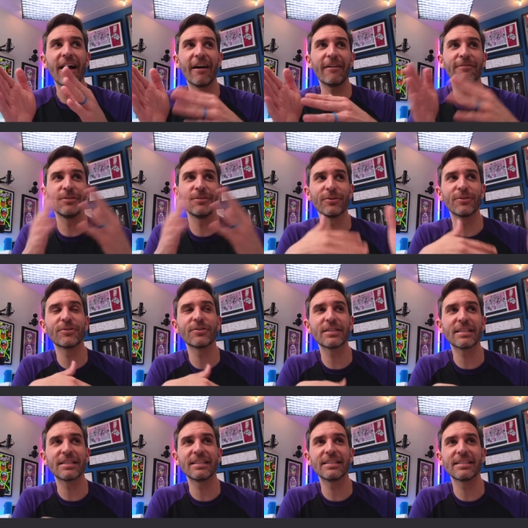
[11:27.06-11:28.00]
I've learned
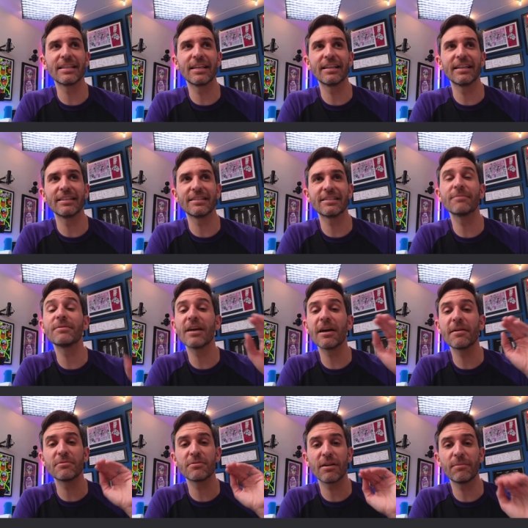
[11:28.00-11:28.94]
since then that
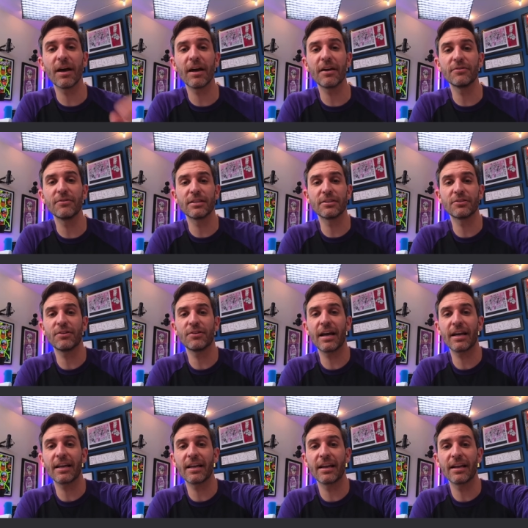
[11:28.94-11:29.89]
sometimes when I'm not using
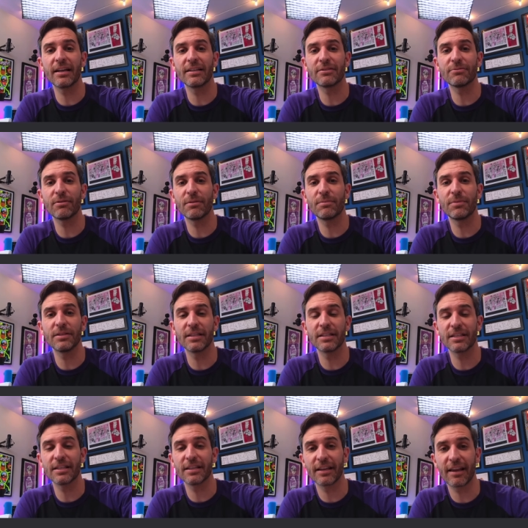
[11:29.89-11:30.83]
tracking and I just wanna
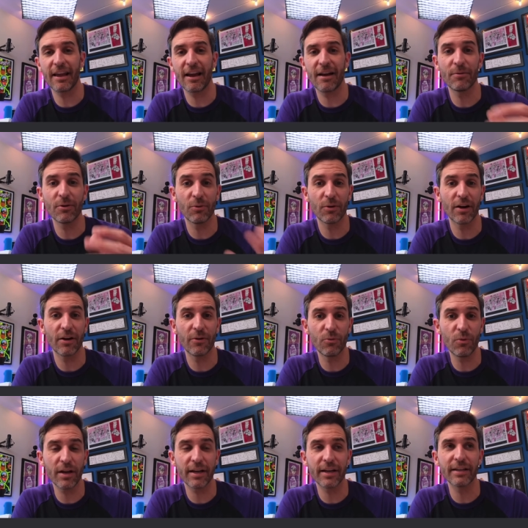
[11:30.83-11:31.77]
position the camera where I
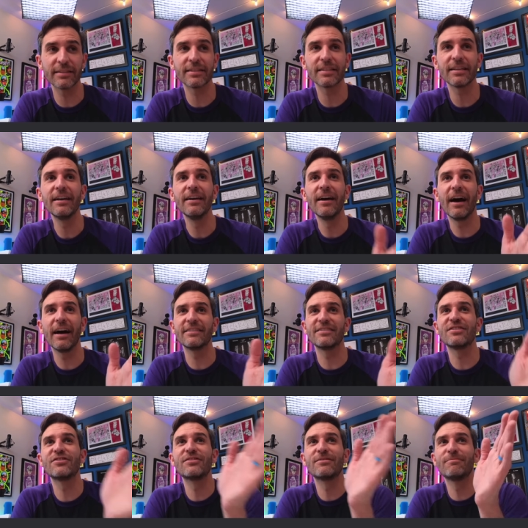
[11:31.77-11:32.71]
want it,
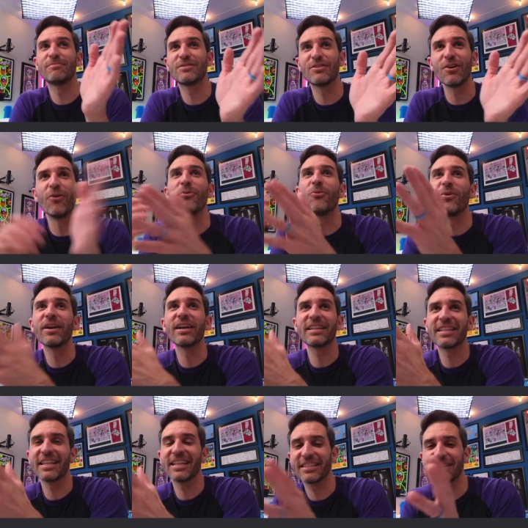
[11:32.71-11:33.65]
I don't want
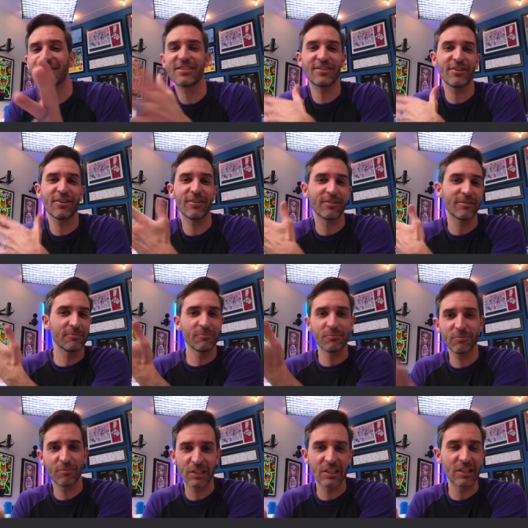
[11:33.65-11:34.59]
it to then start,
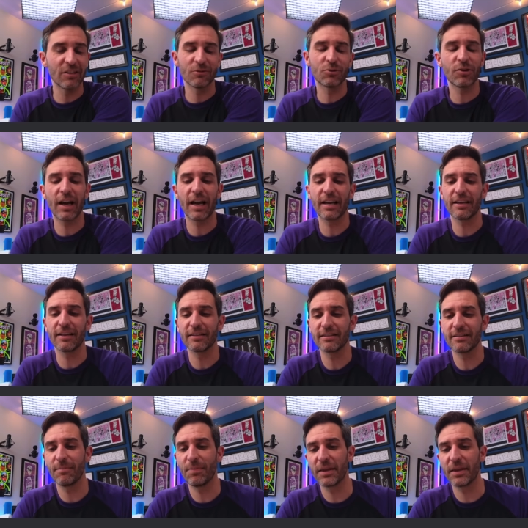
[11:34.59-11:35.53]
you know, tracking
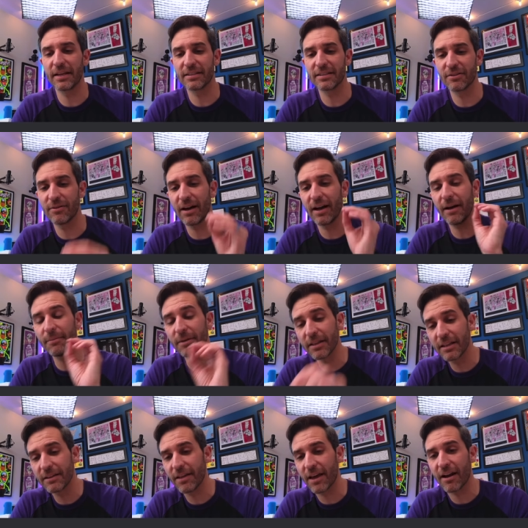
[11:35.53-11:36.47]
something. So I'm gonna
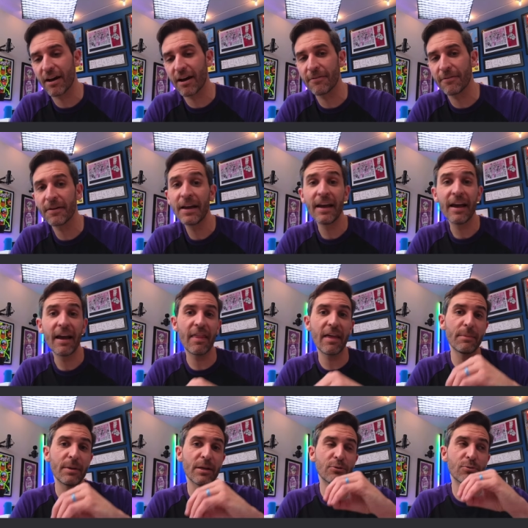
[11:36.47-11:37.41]
leave that off, and
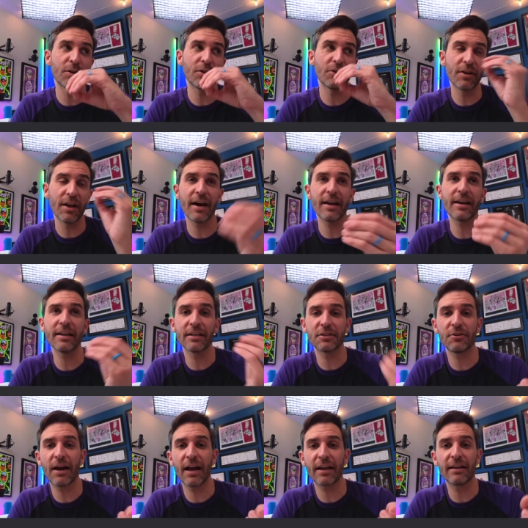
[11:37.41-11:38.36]
that means when you're not in a
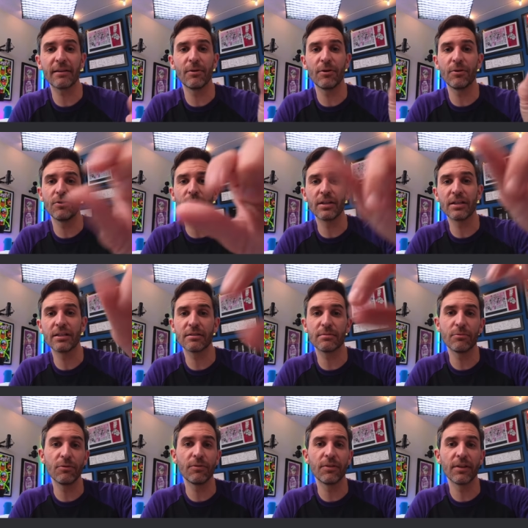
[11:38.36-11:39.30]
tracking mode, you can
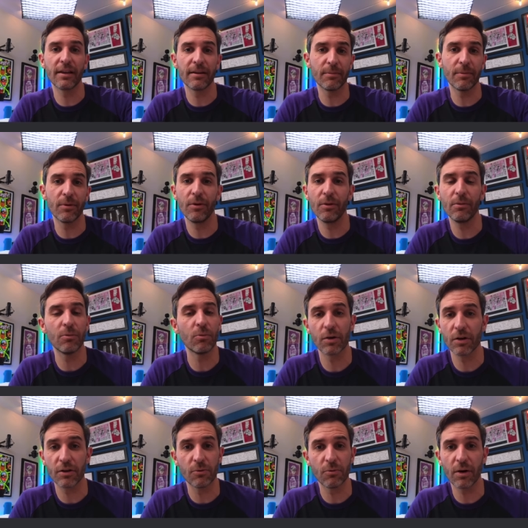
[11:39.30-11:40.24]
just move the gimbal
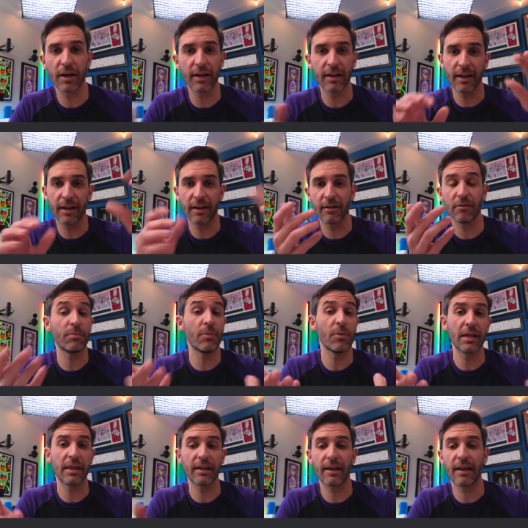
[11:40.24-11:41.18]
where you want it and it'll
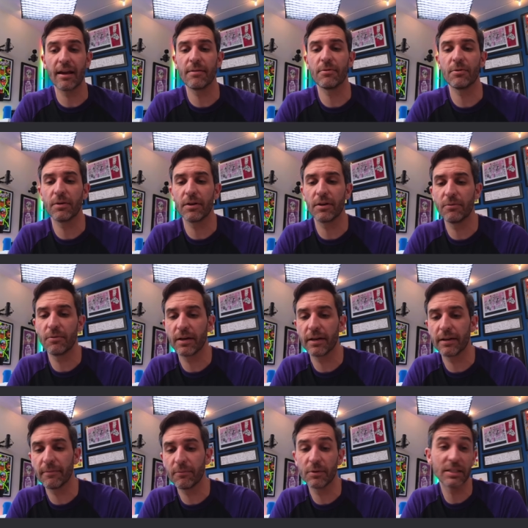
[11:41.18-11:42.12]
point the camera where you
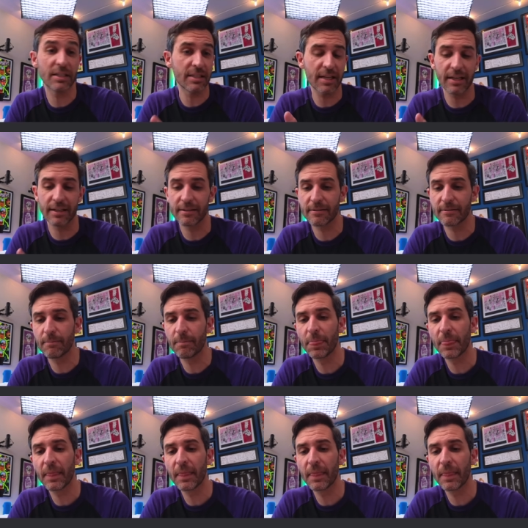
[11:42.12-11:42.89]
want it, which is nice.